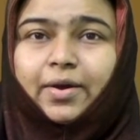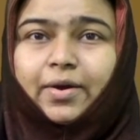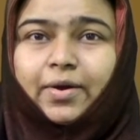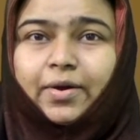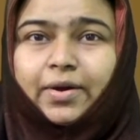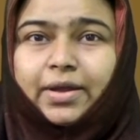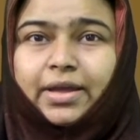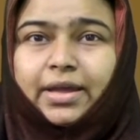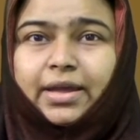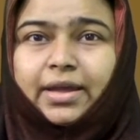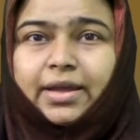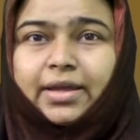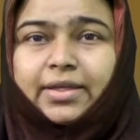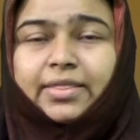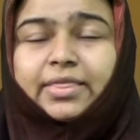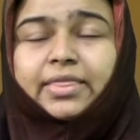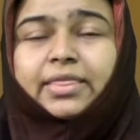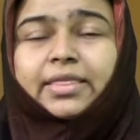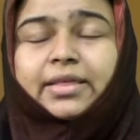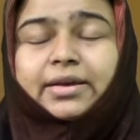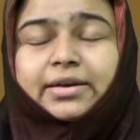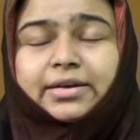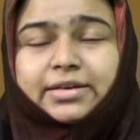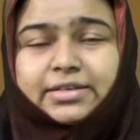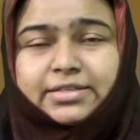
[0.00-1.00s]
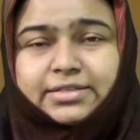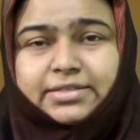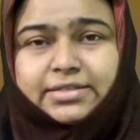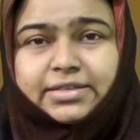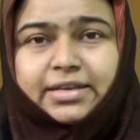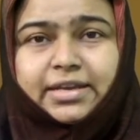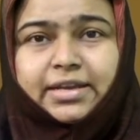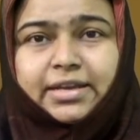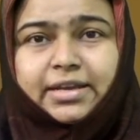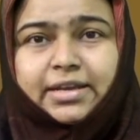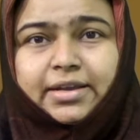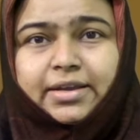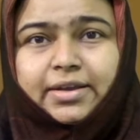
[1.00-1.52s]
okay,
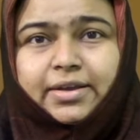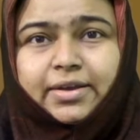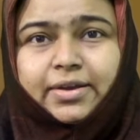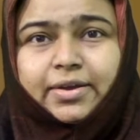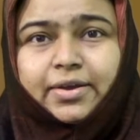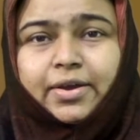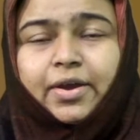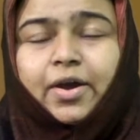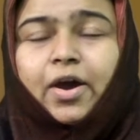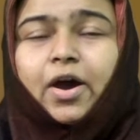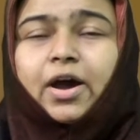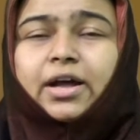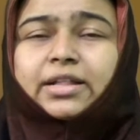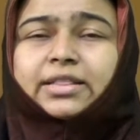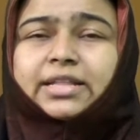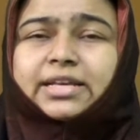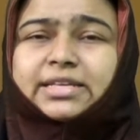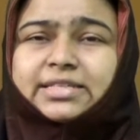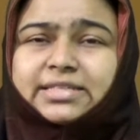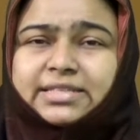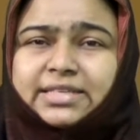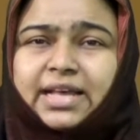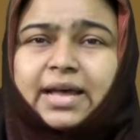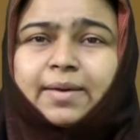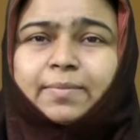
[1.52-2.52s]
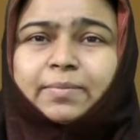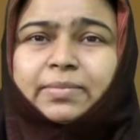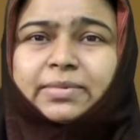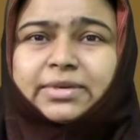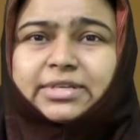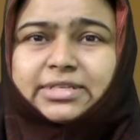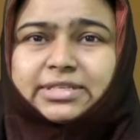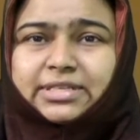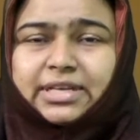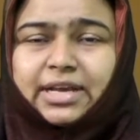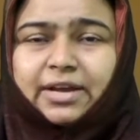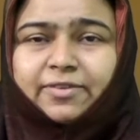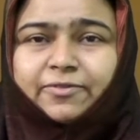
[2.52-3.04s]
thirsty, or there's some
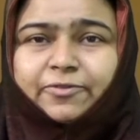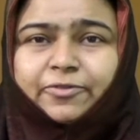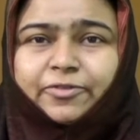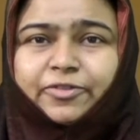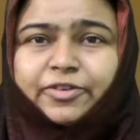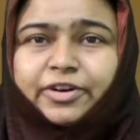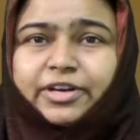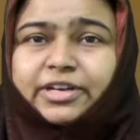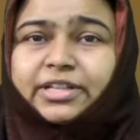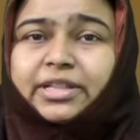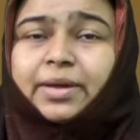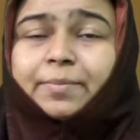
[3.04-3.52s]
discomfort.